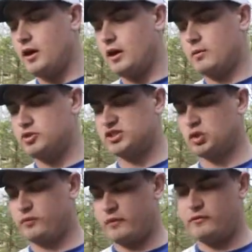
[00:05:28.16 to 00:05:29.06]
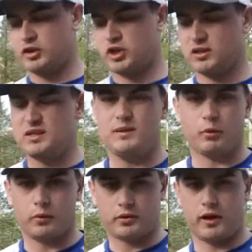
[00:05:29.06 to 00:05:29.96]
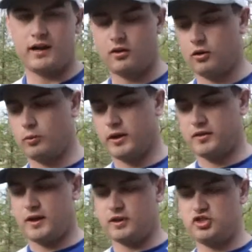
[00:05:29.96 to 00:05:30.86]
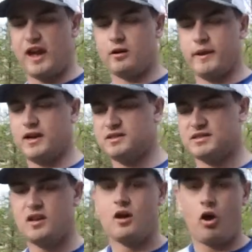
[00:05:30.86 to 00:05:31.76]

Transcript: um, just so if I'm fishing deeper with crank or with uh, chatterbaits,